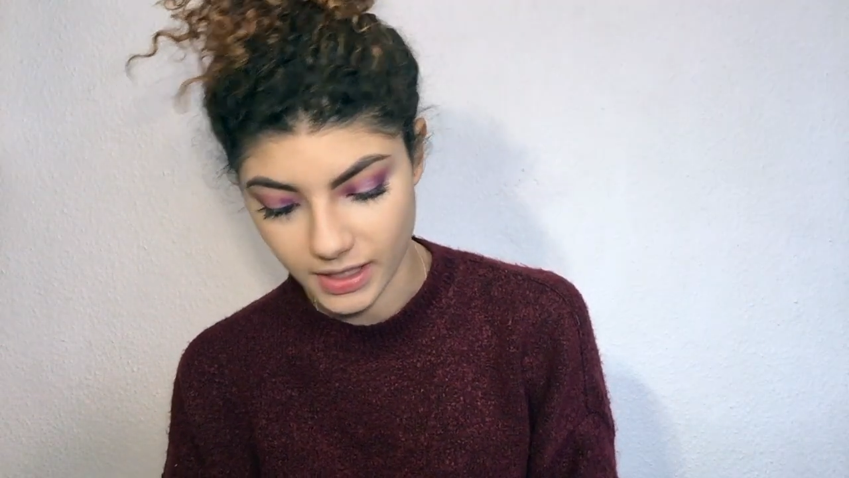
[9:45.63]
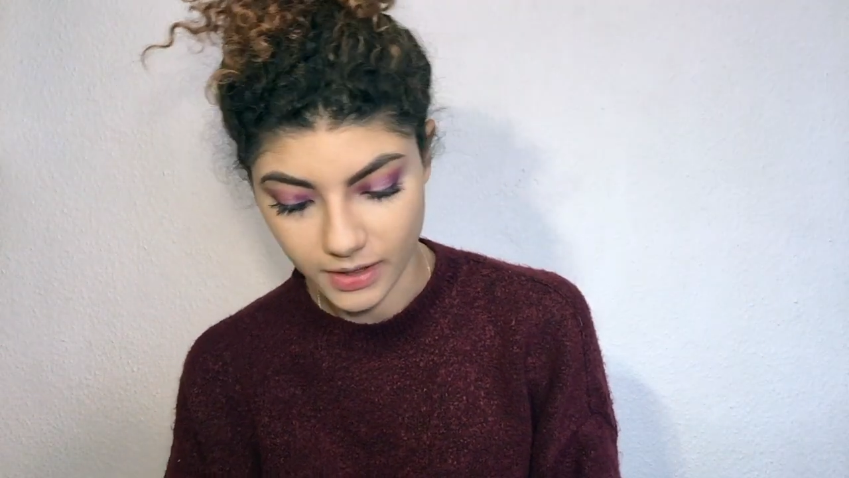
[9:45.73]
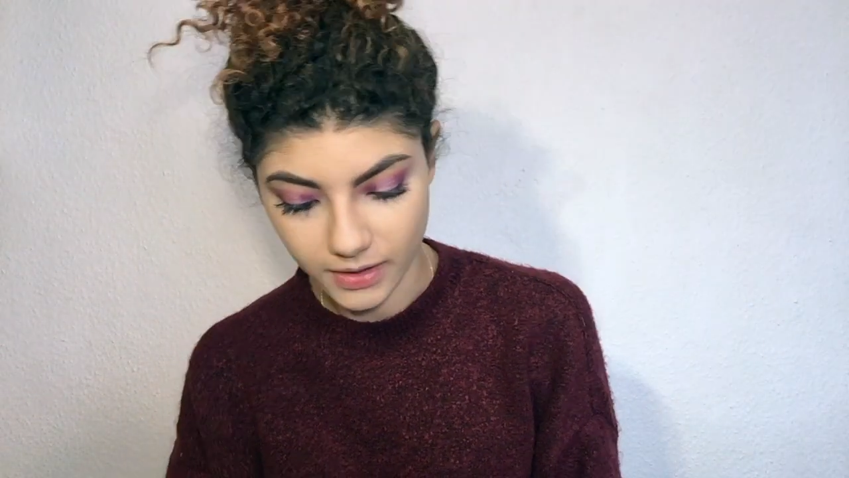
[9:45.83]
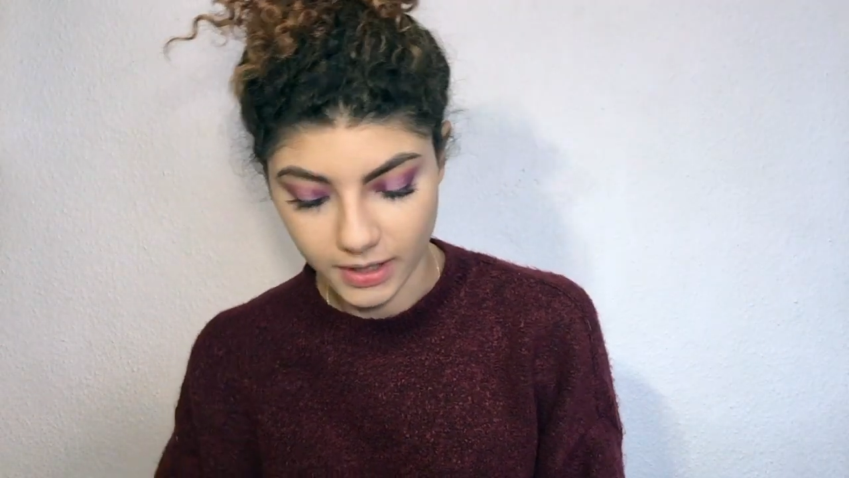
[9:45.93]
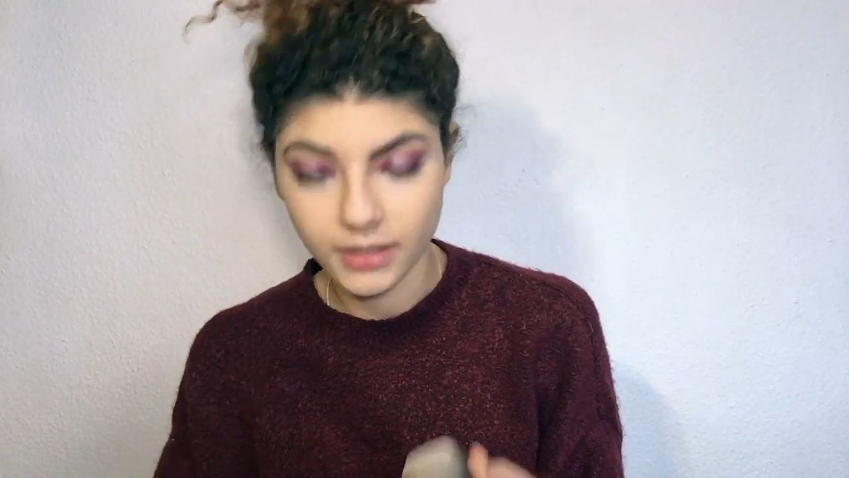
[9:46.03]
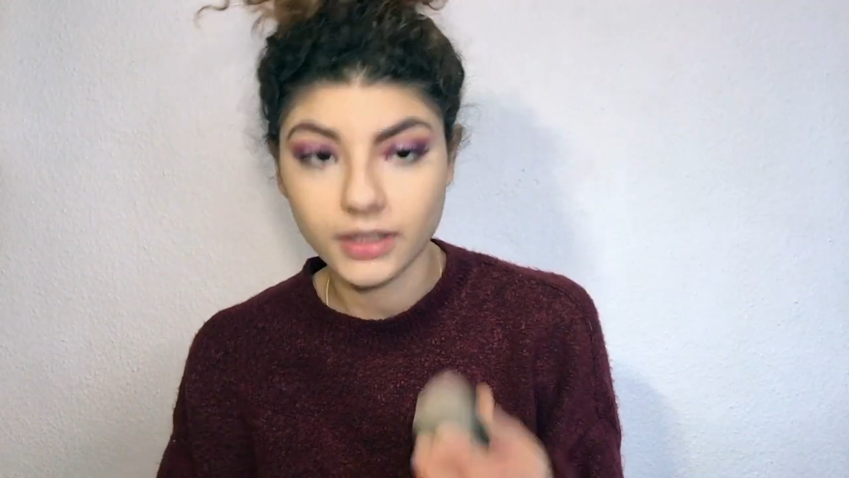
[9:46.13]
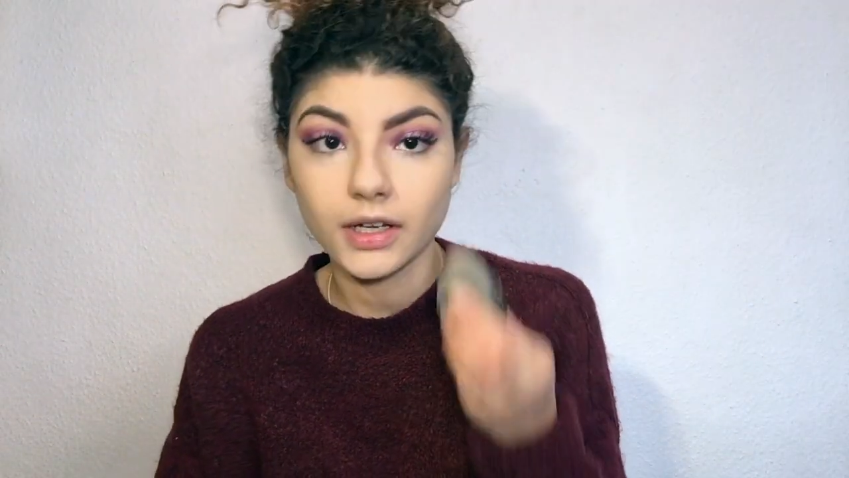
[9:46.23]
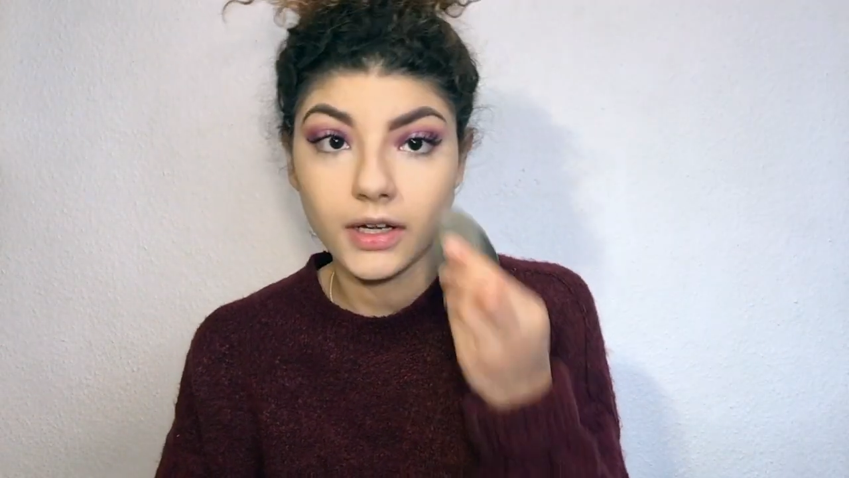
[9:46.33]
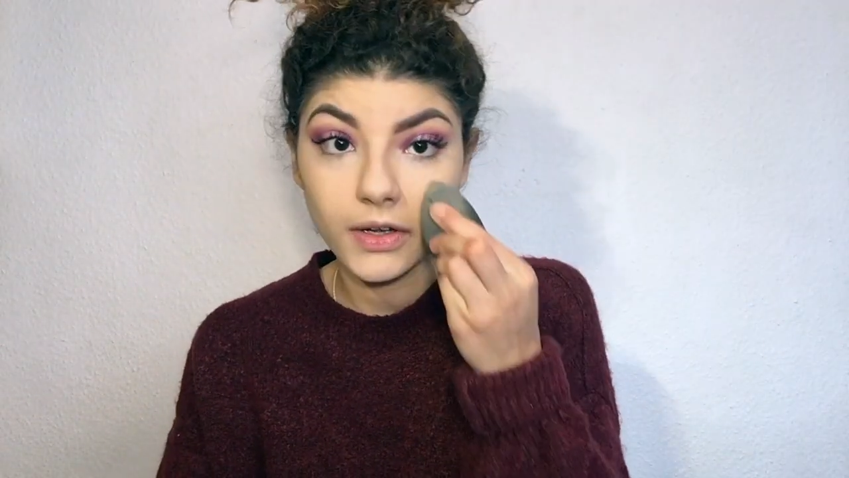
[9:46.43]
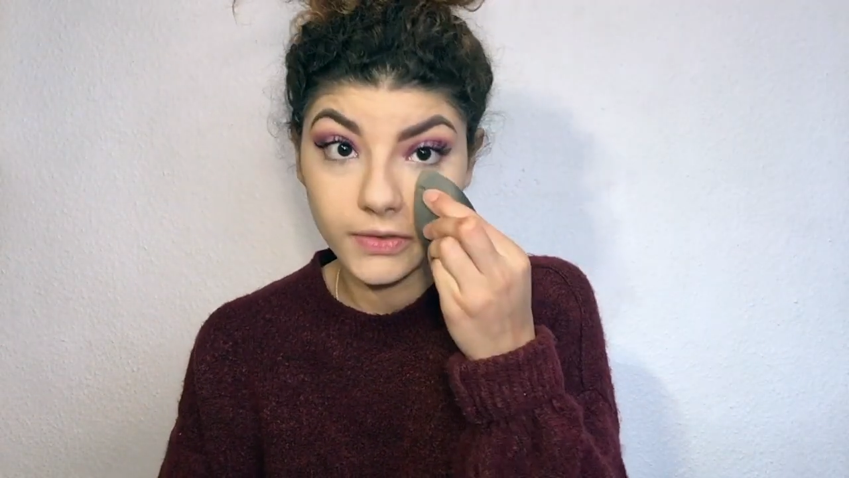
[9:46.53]
how that
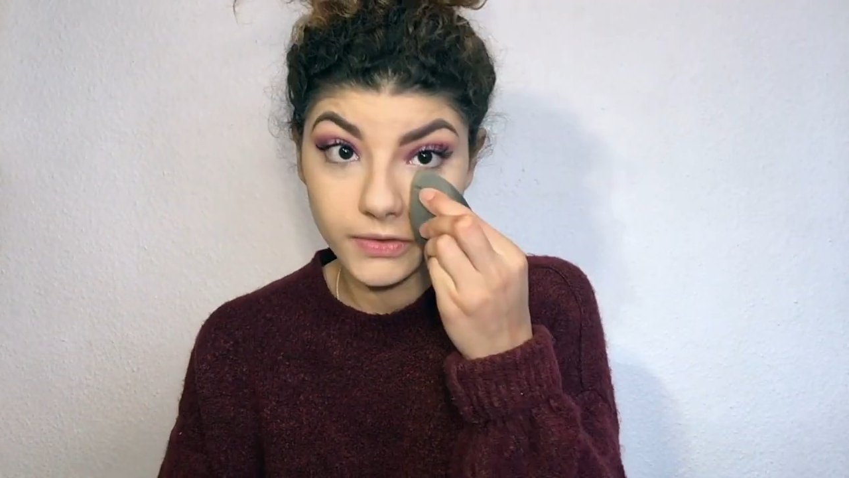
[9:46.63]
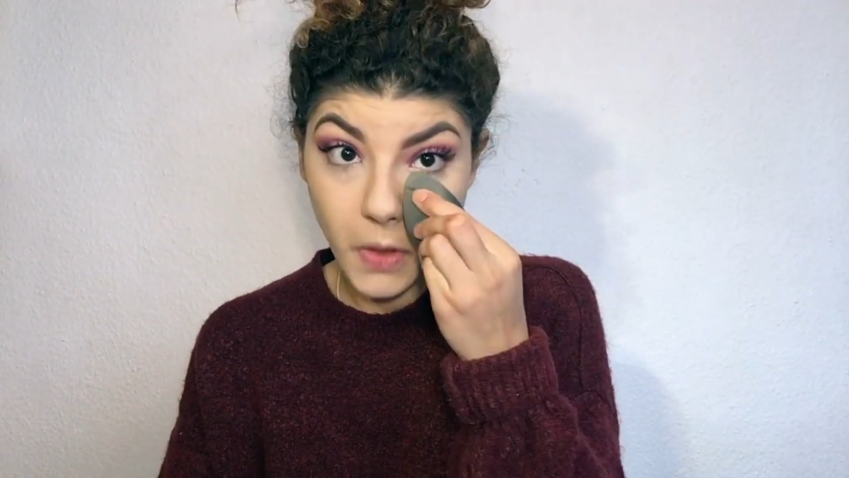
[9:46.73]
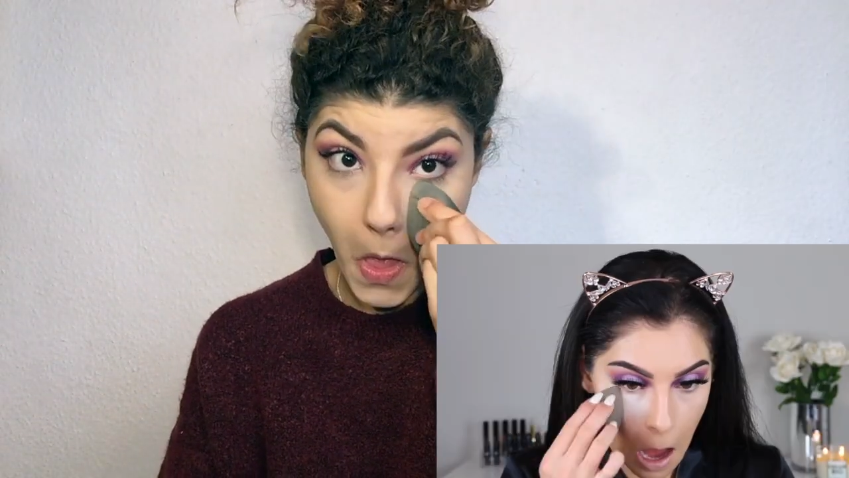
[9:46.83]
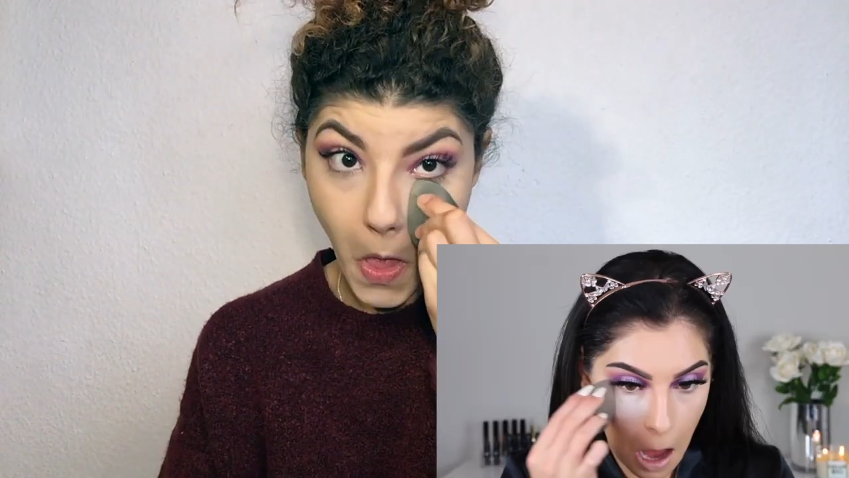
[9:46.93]
goes.